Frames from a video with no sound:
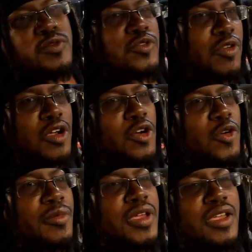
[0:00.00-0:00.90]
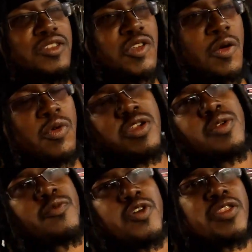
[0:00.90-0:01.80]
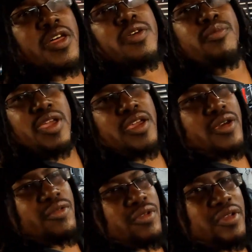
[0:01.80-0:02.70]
was chrome, so I wanted them for another build.